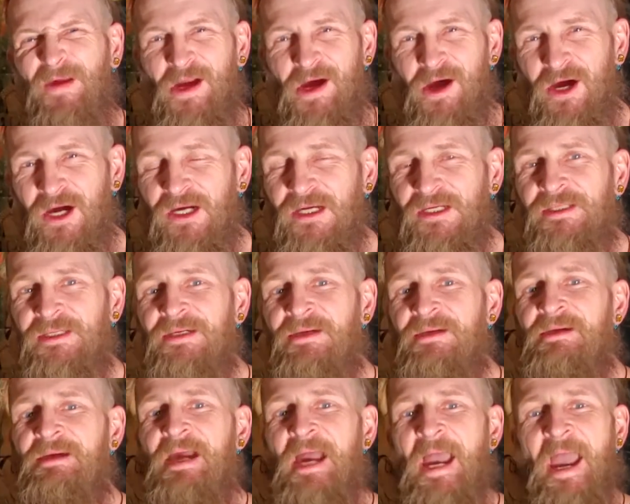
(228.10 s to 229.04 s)
heart,
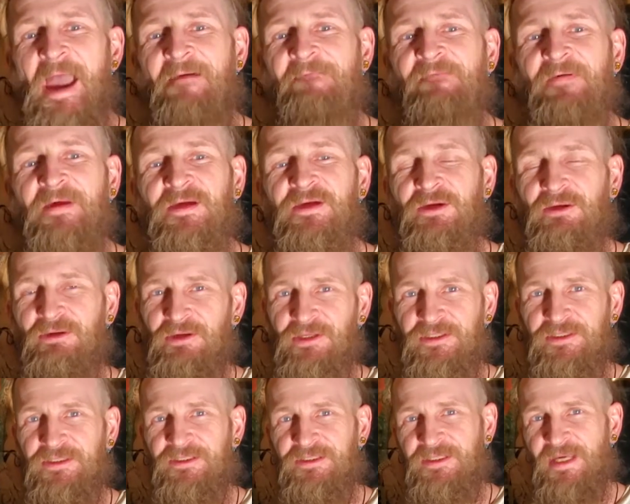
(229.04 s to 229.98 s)
having
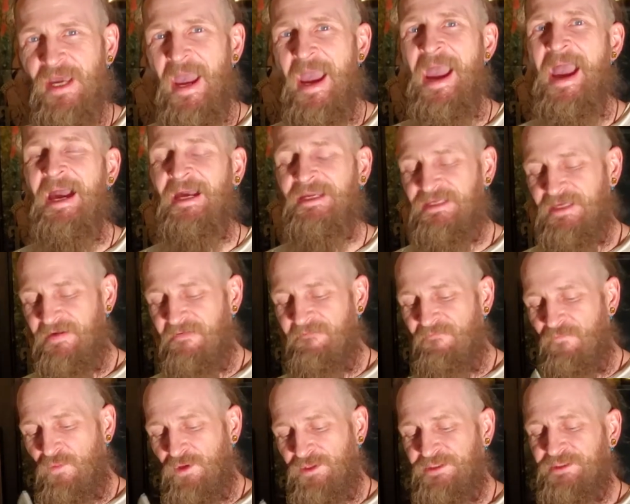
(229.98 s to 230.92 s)
courage to act
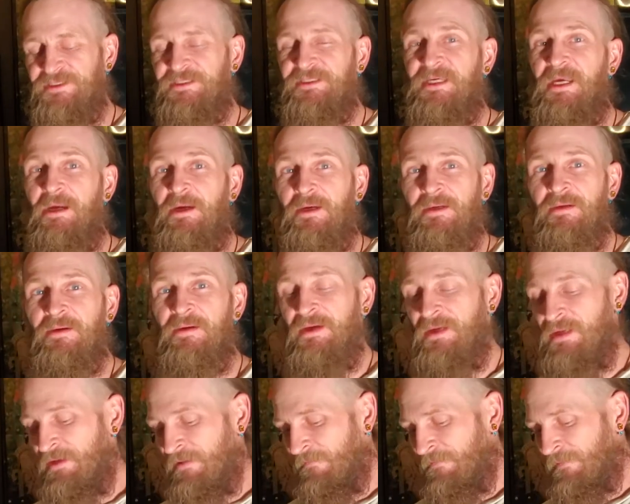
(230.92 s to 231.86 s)
even when you're scared.
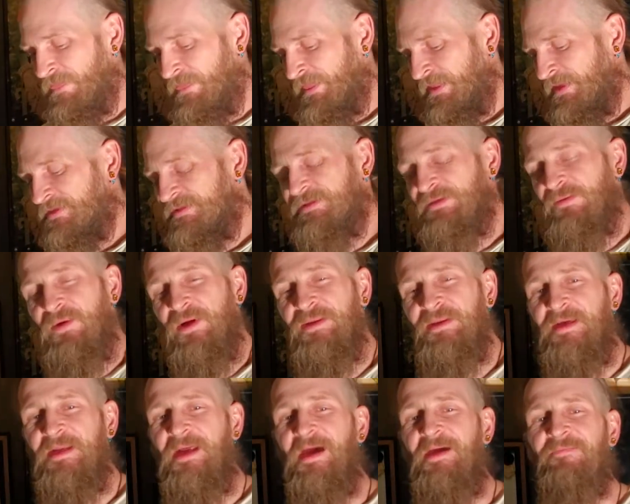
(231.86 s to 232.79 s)
This is the one
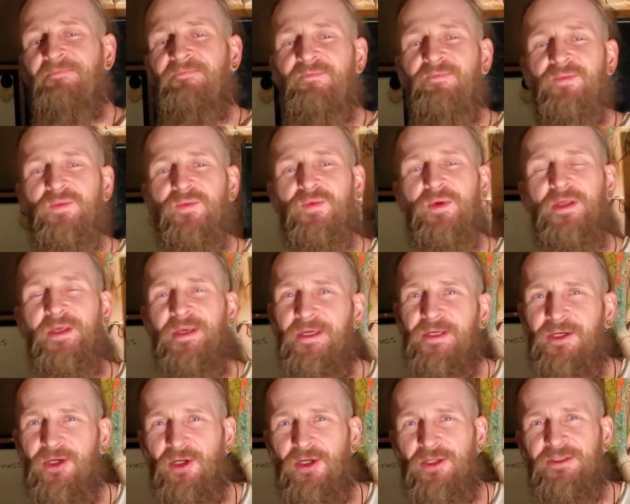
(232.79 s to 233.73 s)
that I really
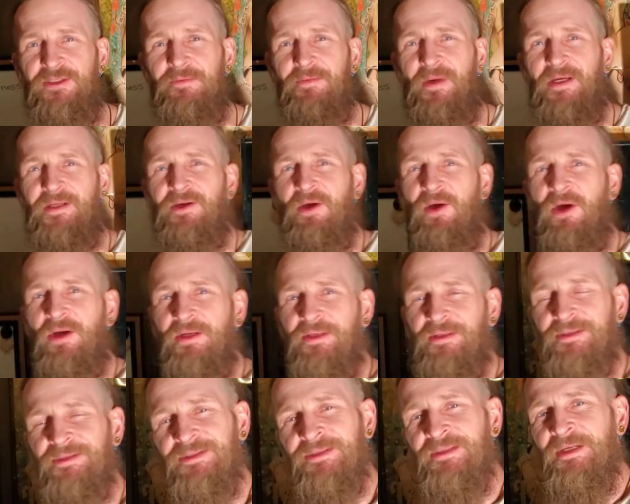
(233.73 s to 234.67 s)
encourage in my
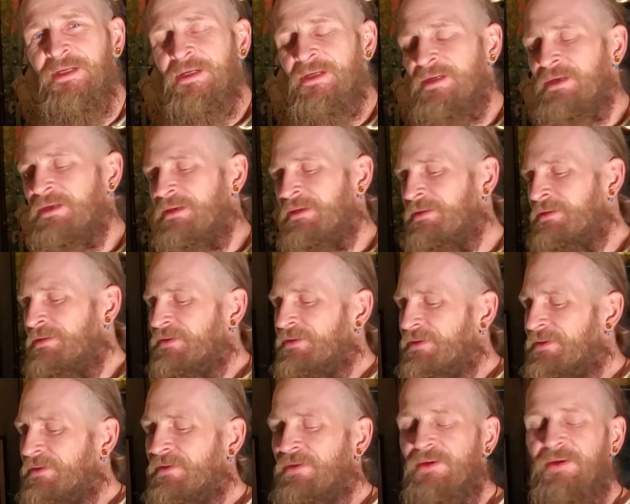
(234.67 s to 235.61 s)
daughters.
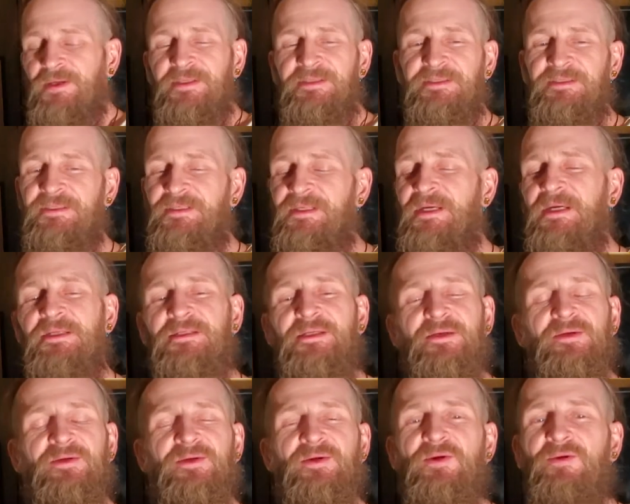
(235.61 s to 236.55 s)
You know, it's a
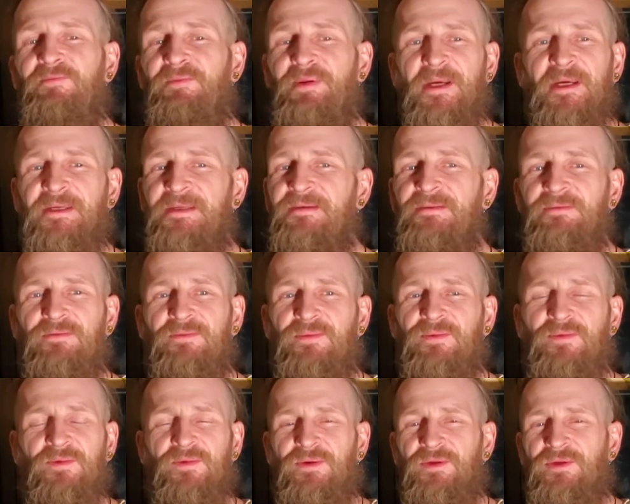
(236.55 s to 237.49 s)
new, big,
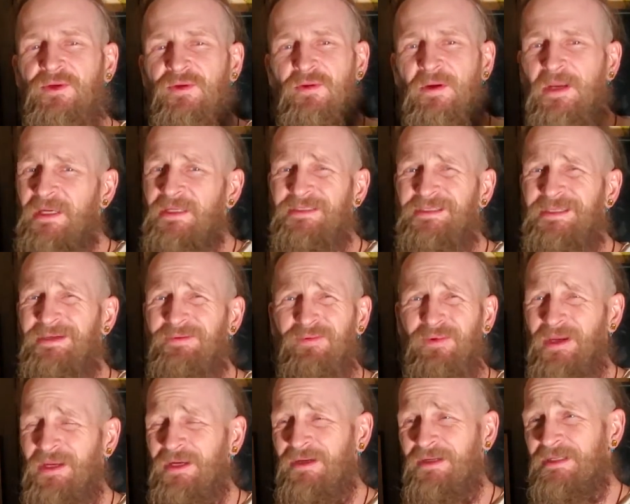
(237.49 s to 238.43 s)
crazy,
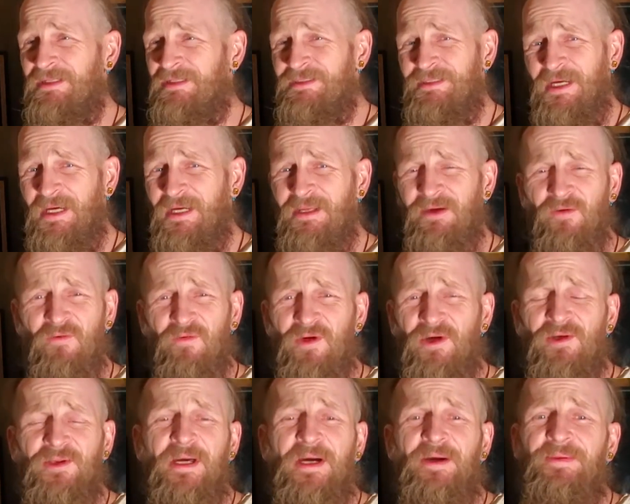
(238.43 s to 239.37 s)
weird, exciting
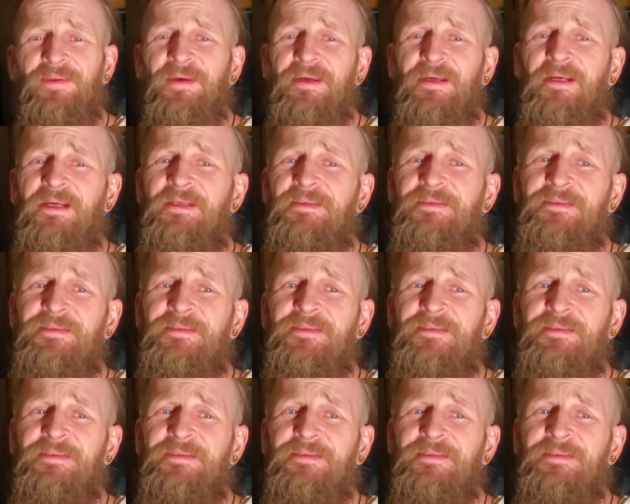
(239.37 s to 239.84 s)
world out there, and